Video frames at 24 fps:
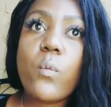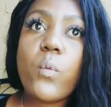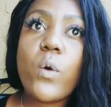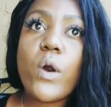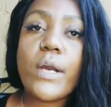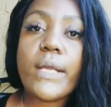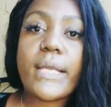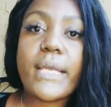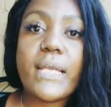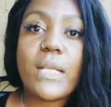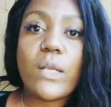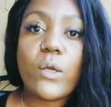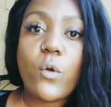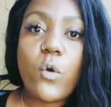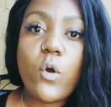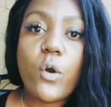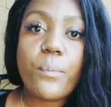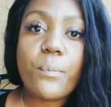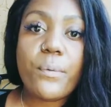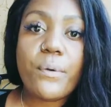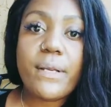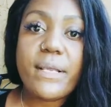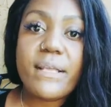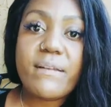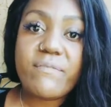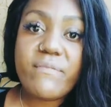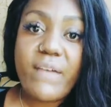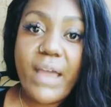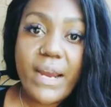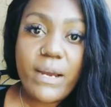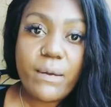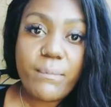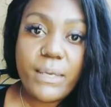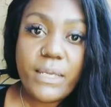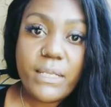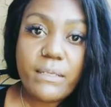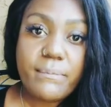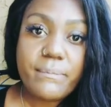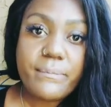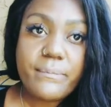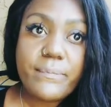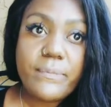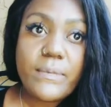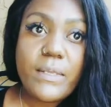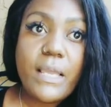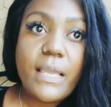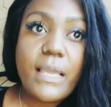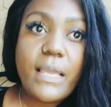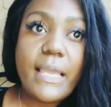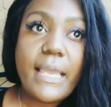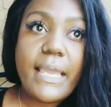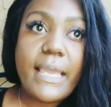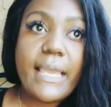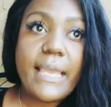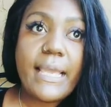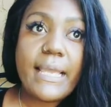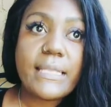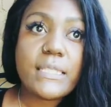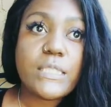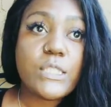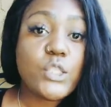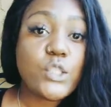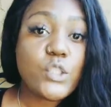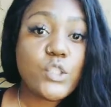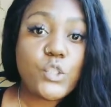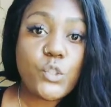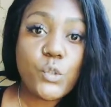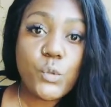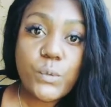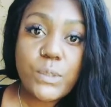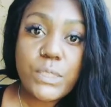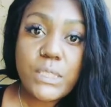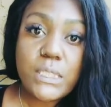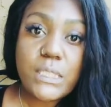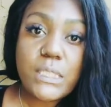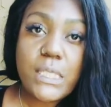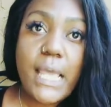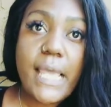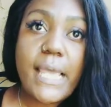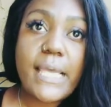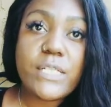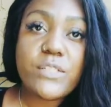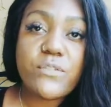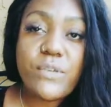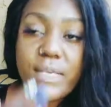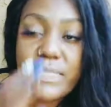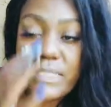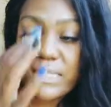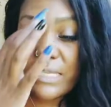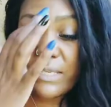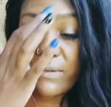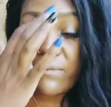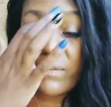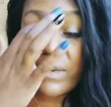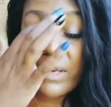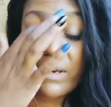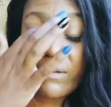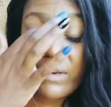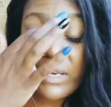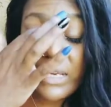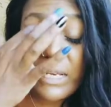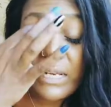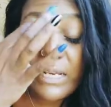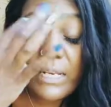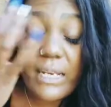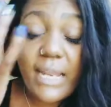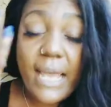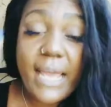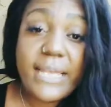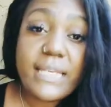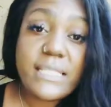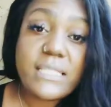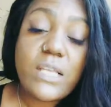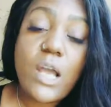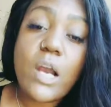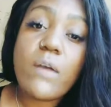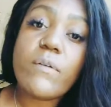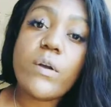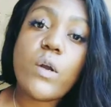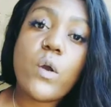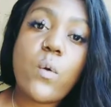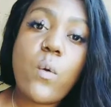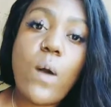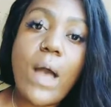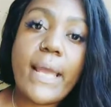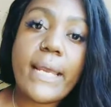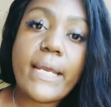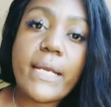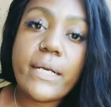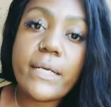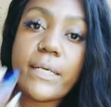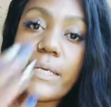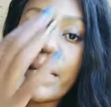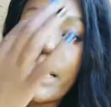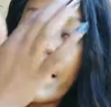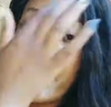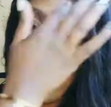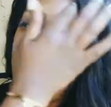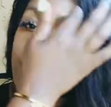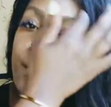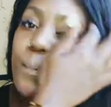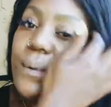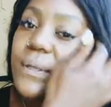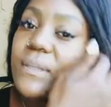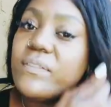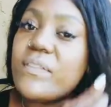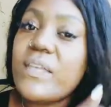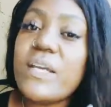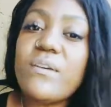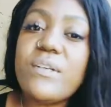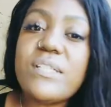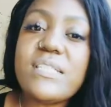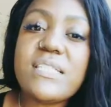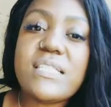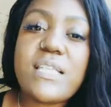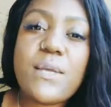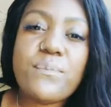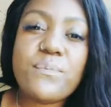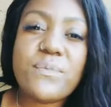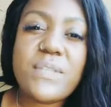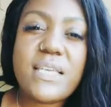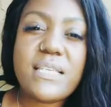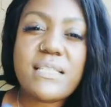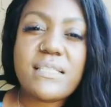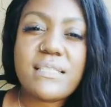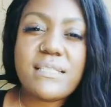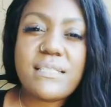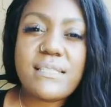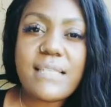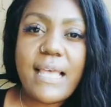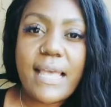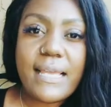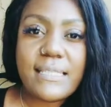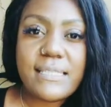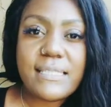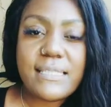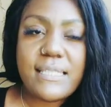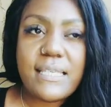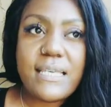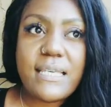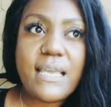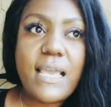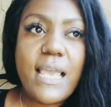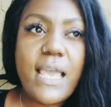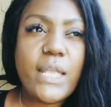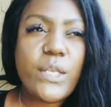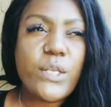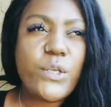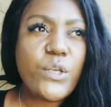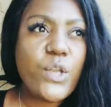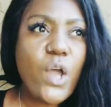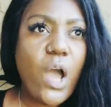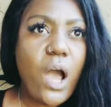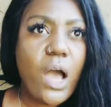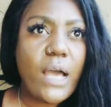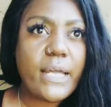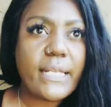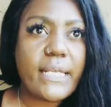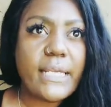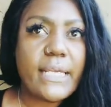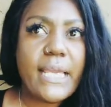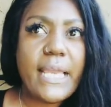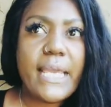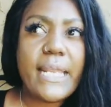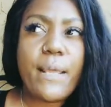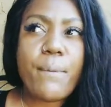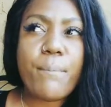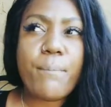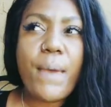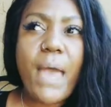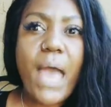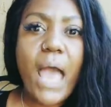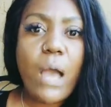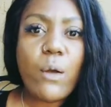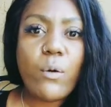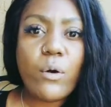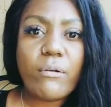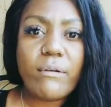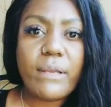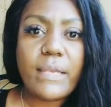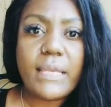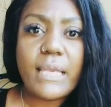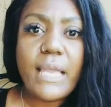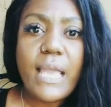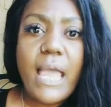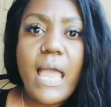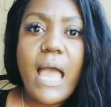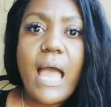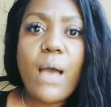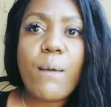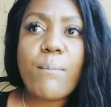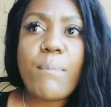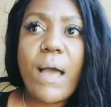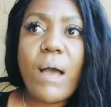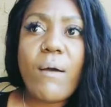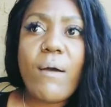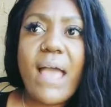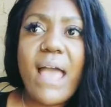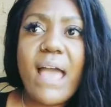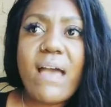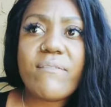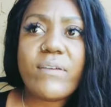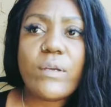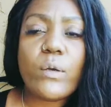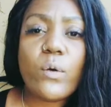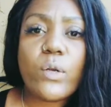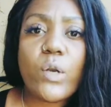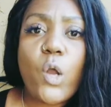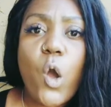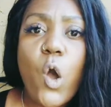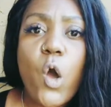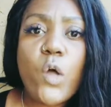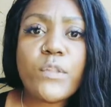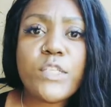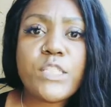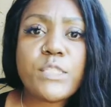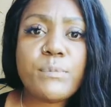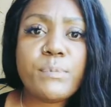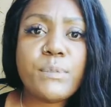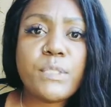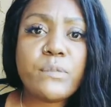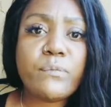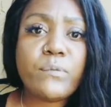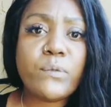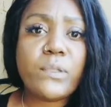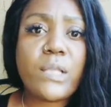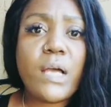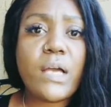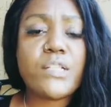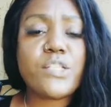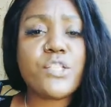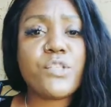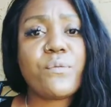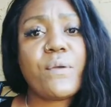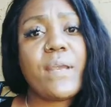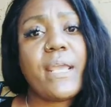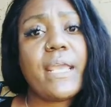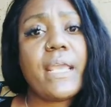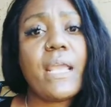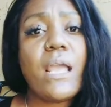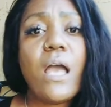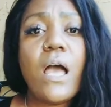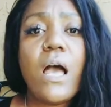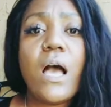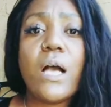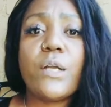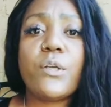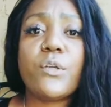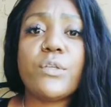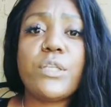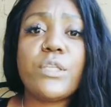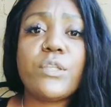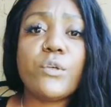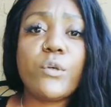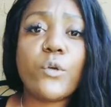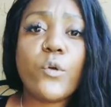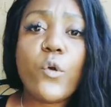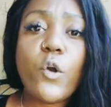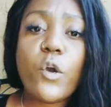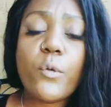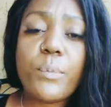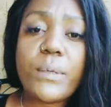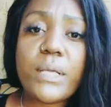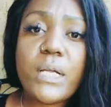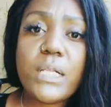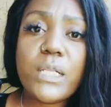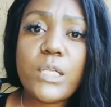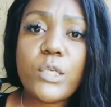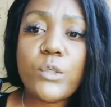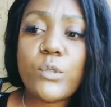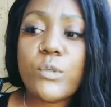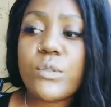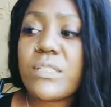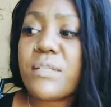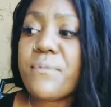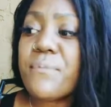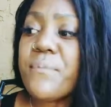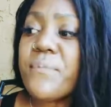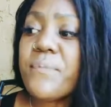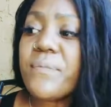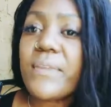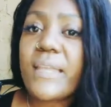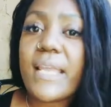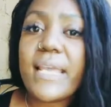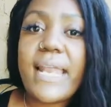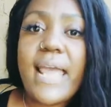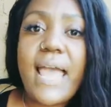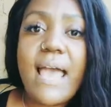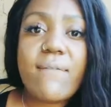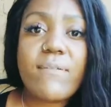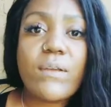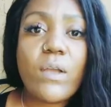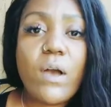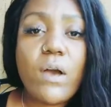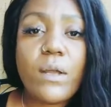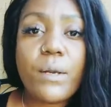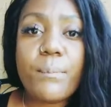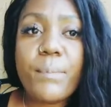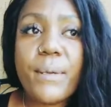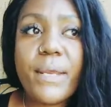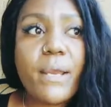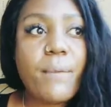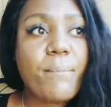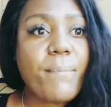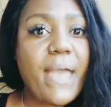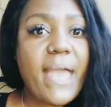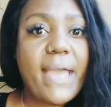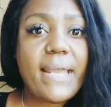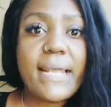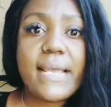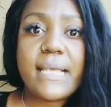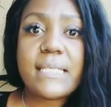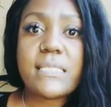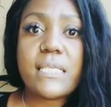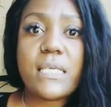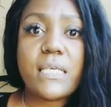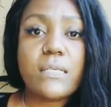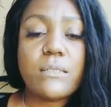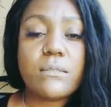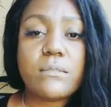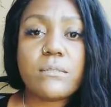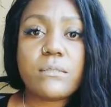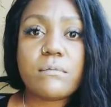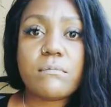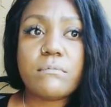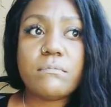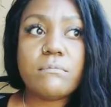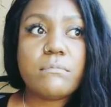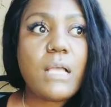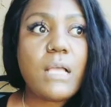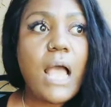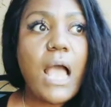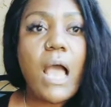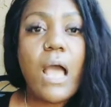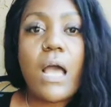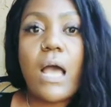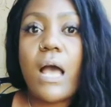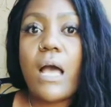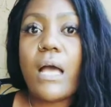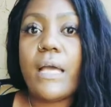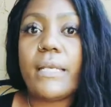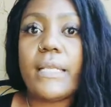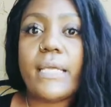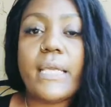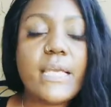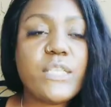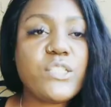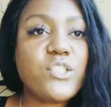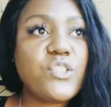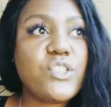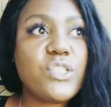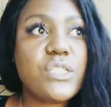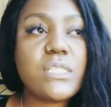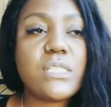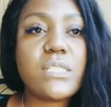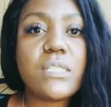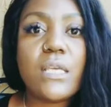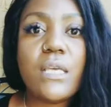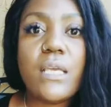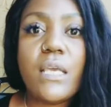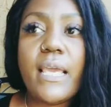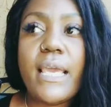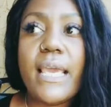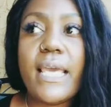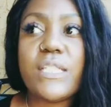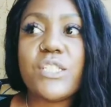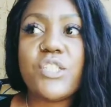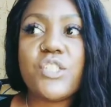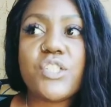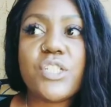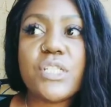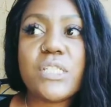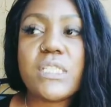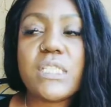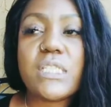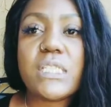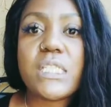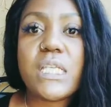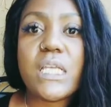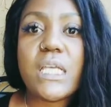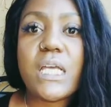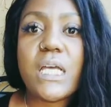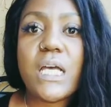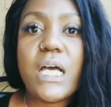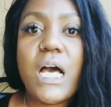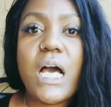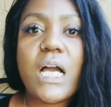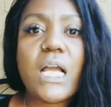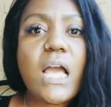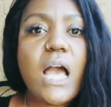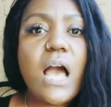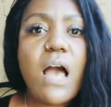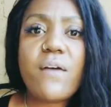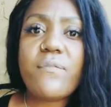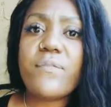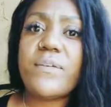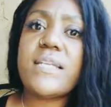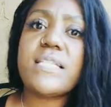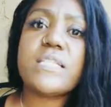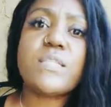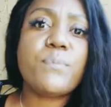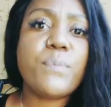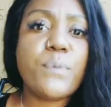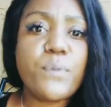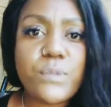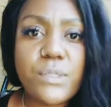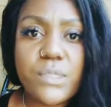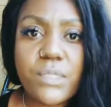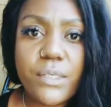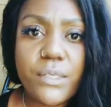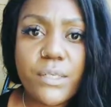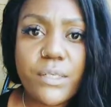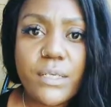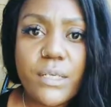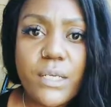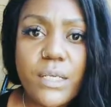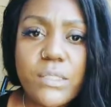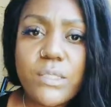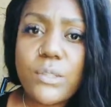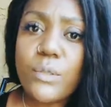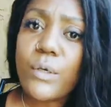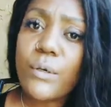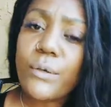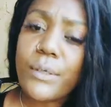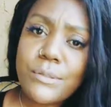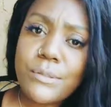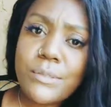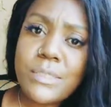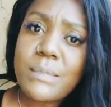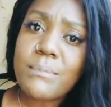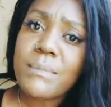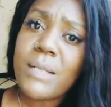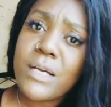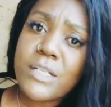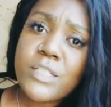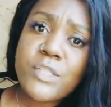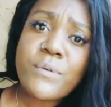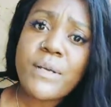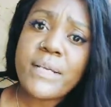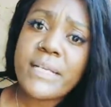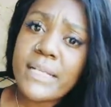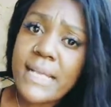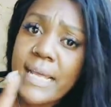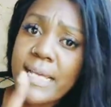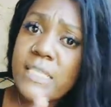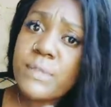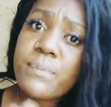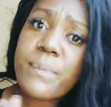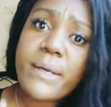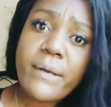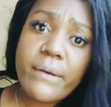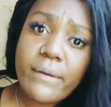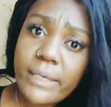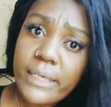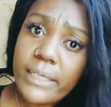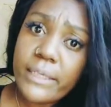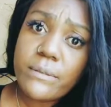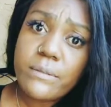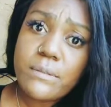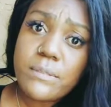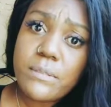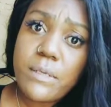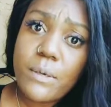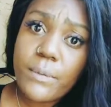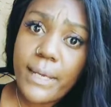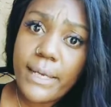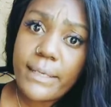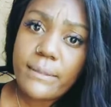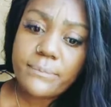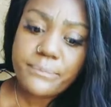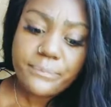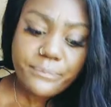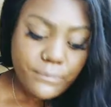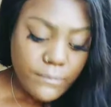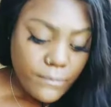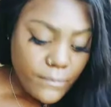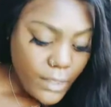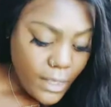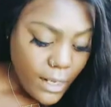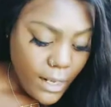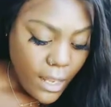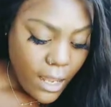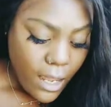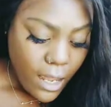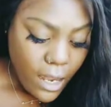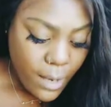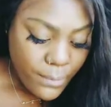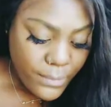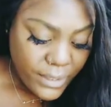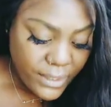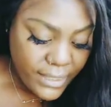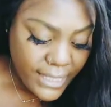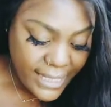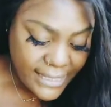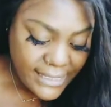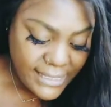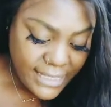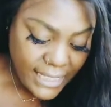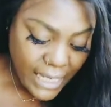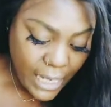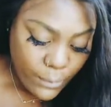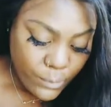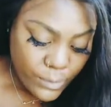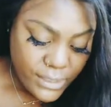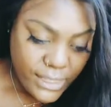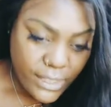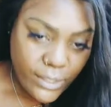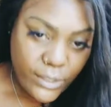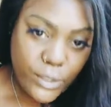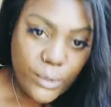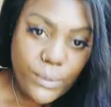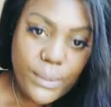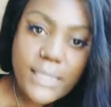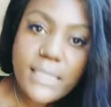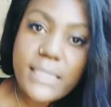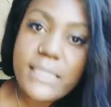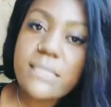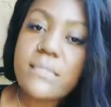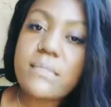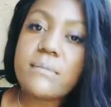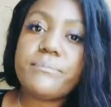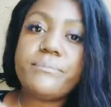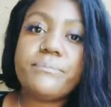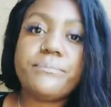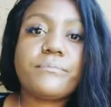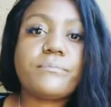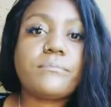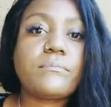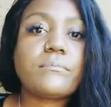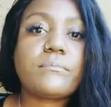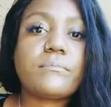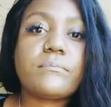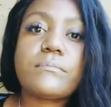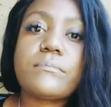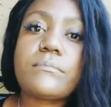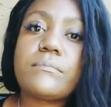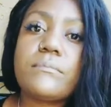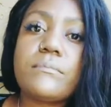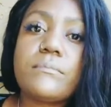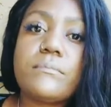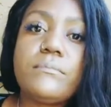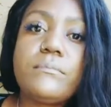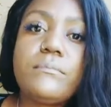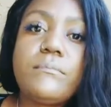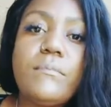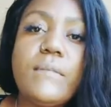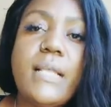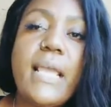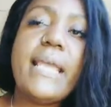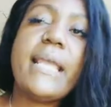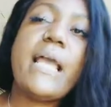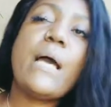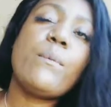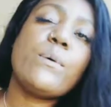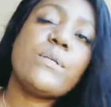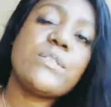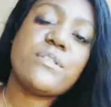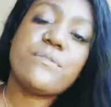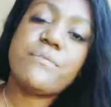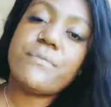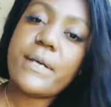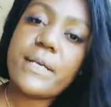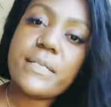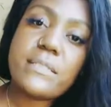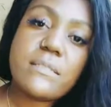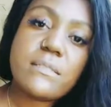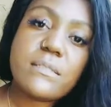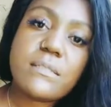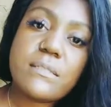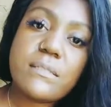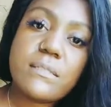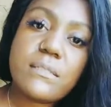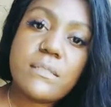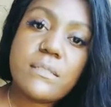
work in a corporate environment, and suits and dressing very nice are required. But there is something sexy and naughty and empowering about having on all this beautiful lingerie underneath your corporate clothes and having on a pair of badass heels. Honey, it's just a confidence booster. So go get you some lingerie and a nice pair of heels, okay? The next thing I would tell you is hang out with your friends.